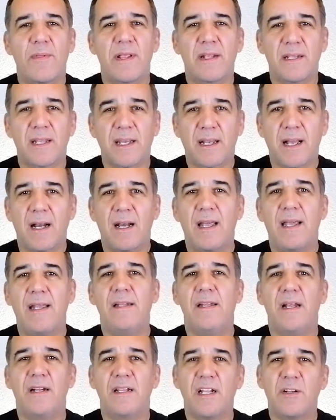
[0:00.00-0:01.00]
that the
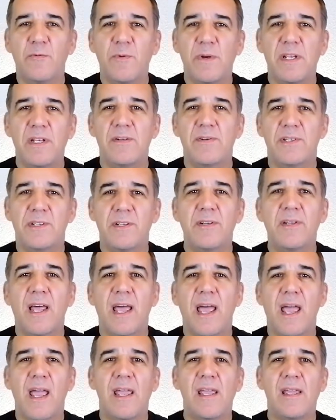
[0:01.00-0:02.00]
calendar that we use
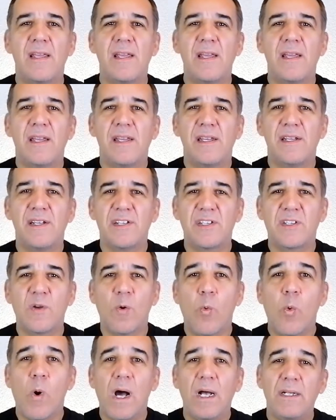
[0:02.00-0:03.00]
today is the
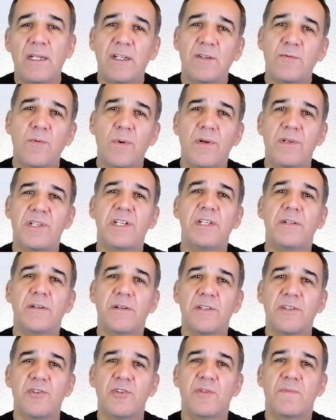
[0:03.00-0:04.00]
one that was
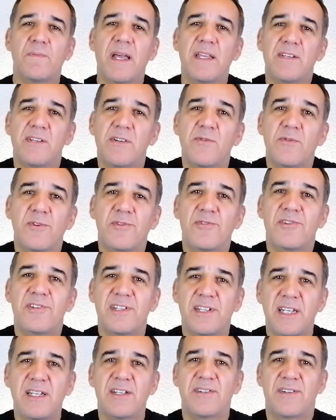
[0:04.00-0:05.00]
introduced by Julius
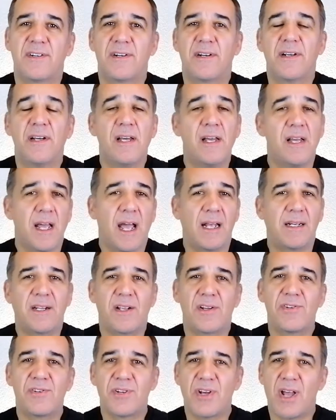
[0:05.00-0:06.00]
Caesar and
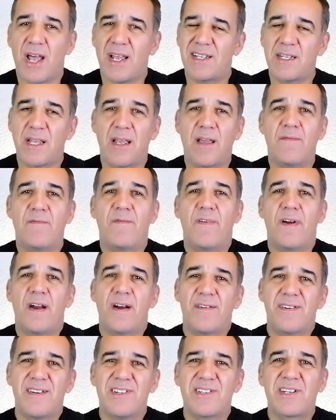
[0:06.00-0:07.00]
that just a
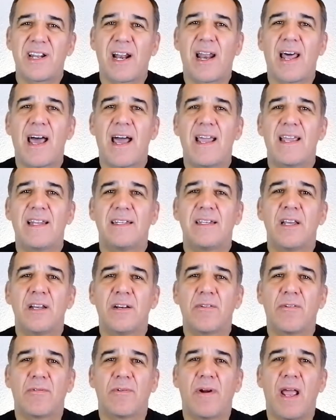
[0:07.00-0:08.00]
very slight
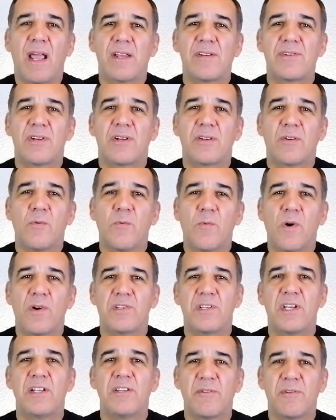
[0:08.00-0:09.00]
correction
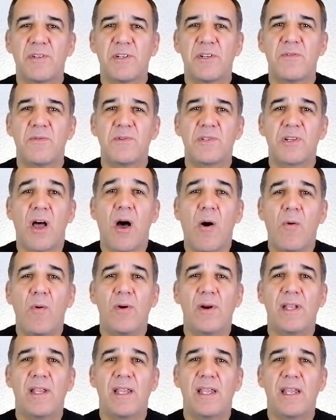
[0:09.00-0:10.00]
was introduced
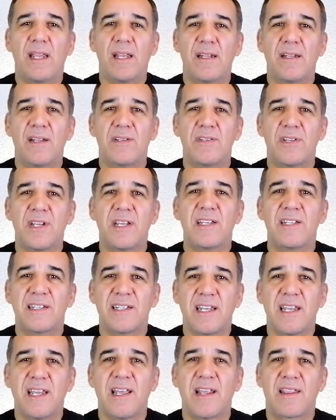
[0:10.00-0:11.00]
only in the
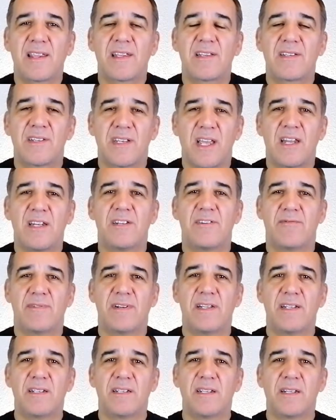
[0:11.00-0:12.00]
16th
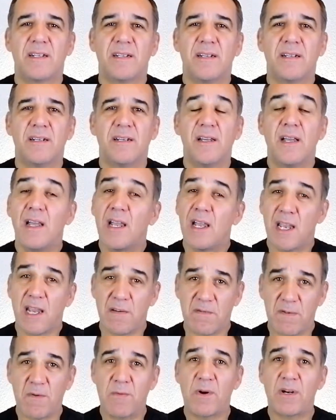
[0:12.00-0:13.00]
century?
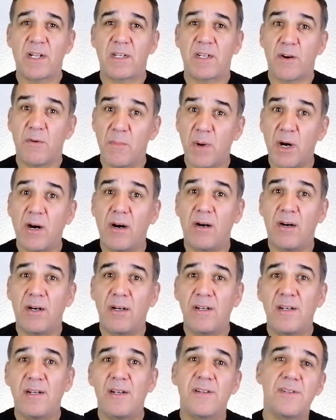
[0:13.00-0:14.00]
If you want to know
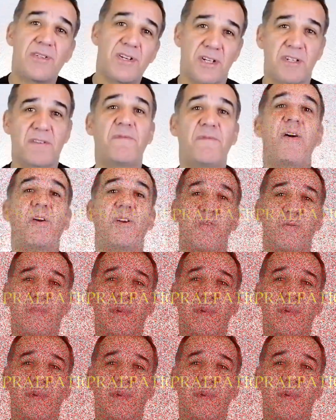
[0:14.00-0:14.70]
more, just follow